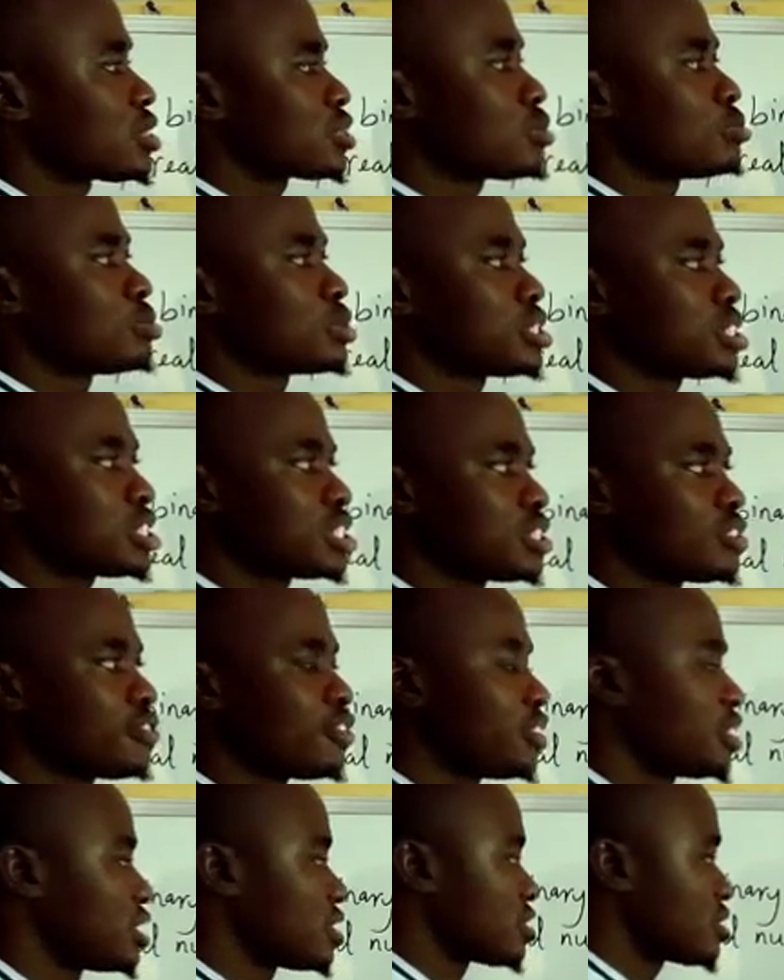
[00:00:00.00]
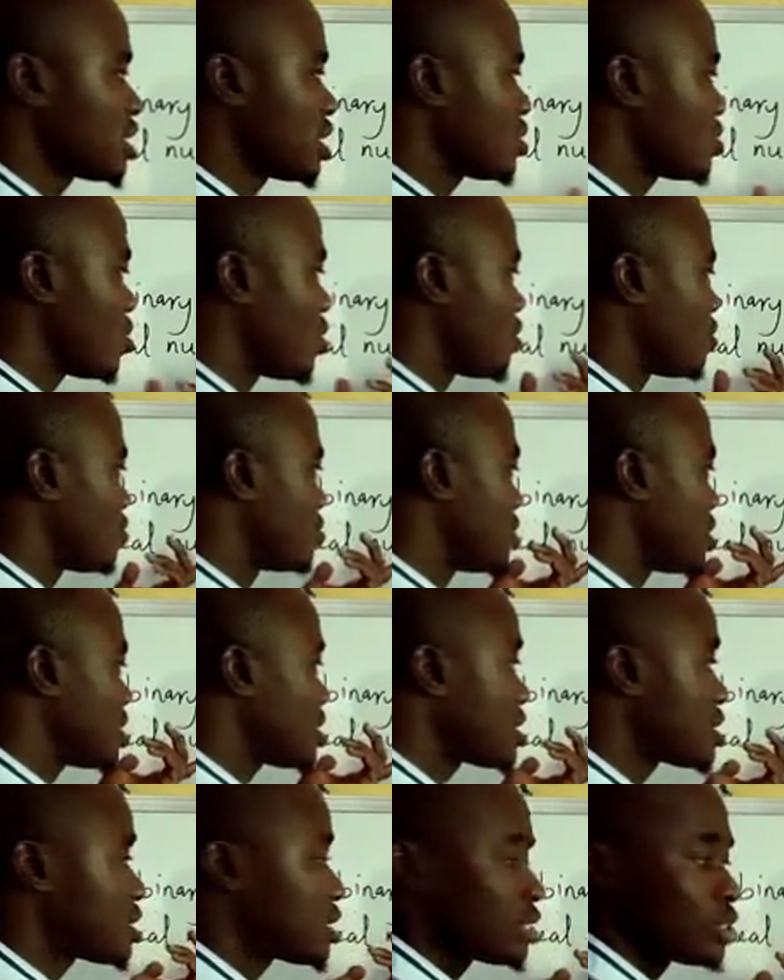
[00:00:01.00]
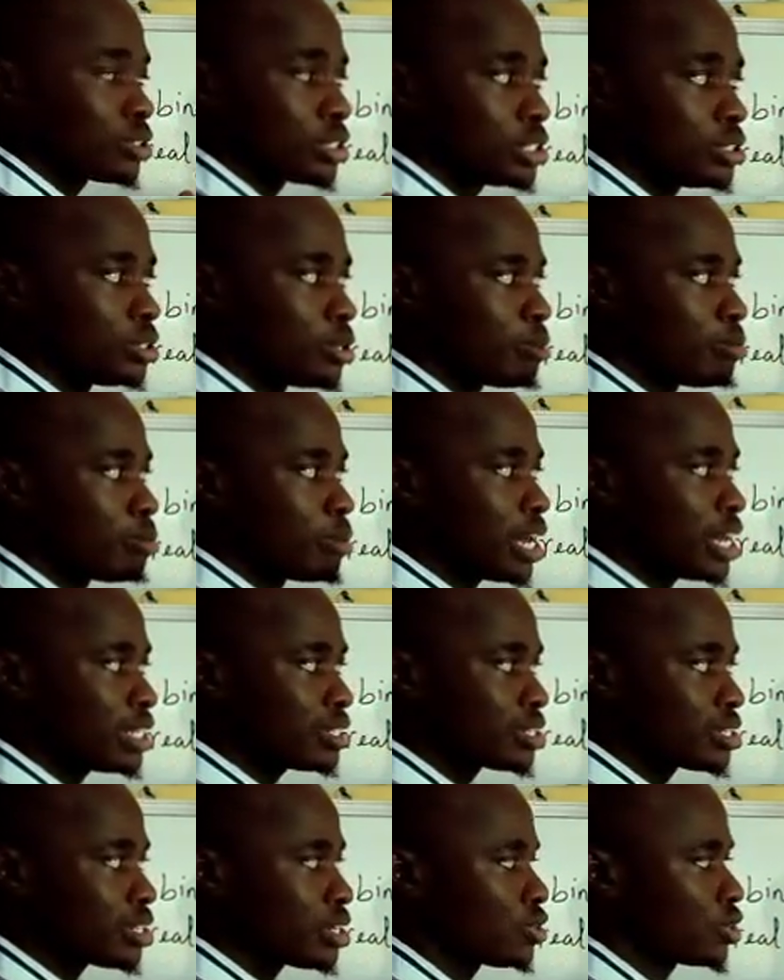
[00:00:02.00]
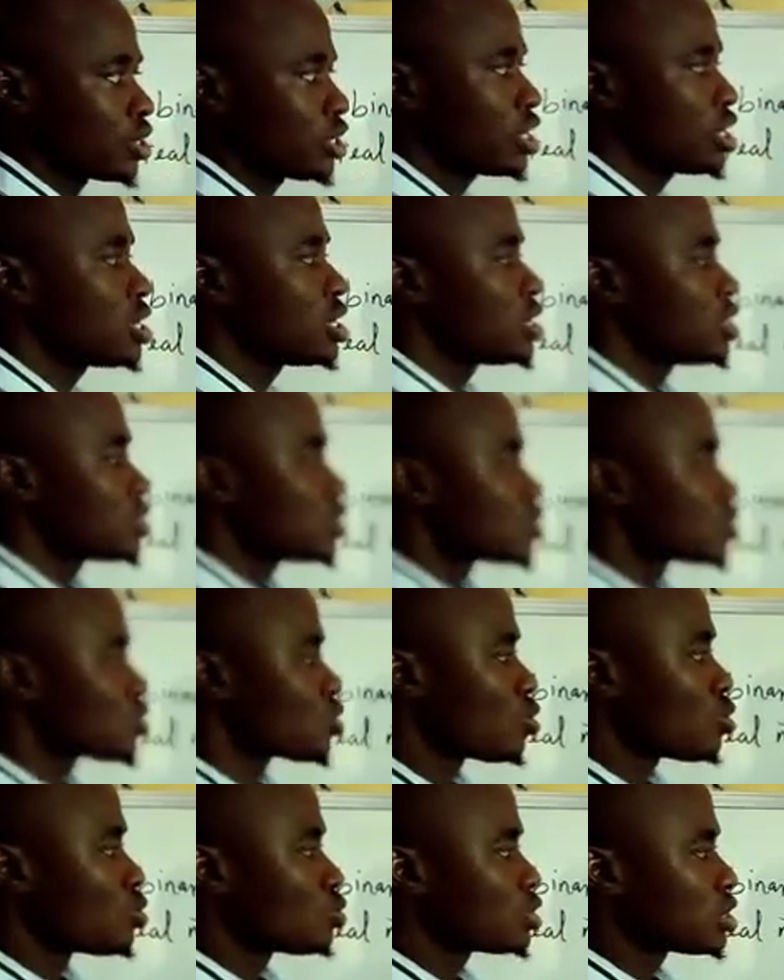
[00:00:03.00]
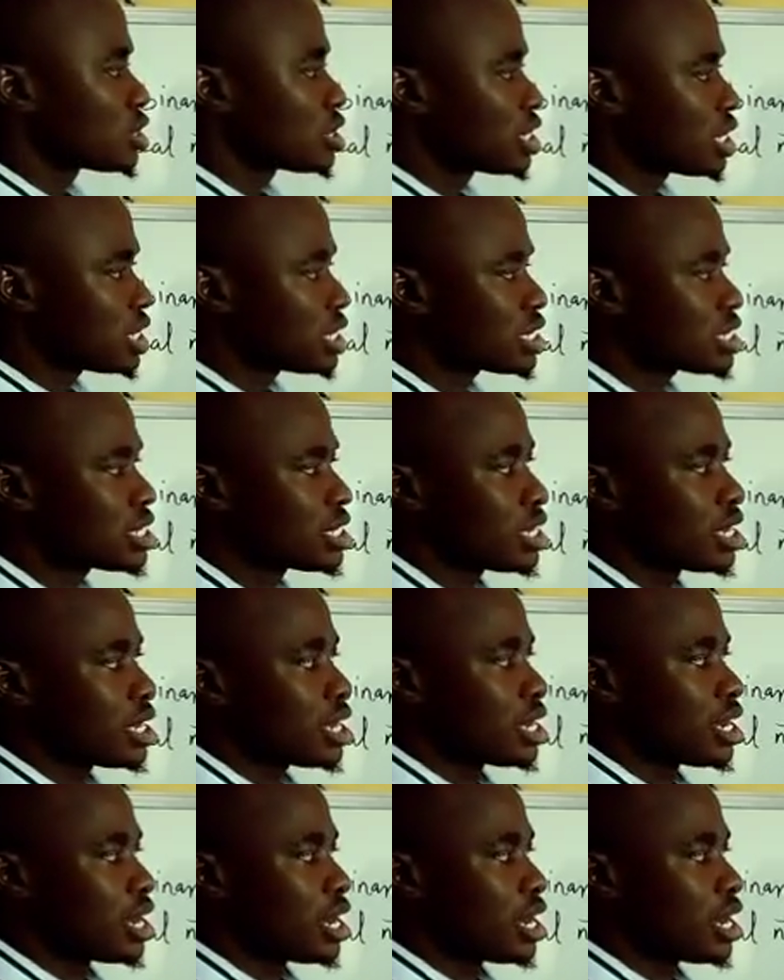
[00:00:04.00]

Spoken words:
is commutative on a set of these real numbers, okay, so this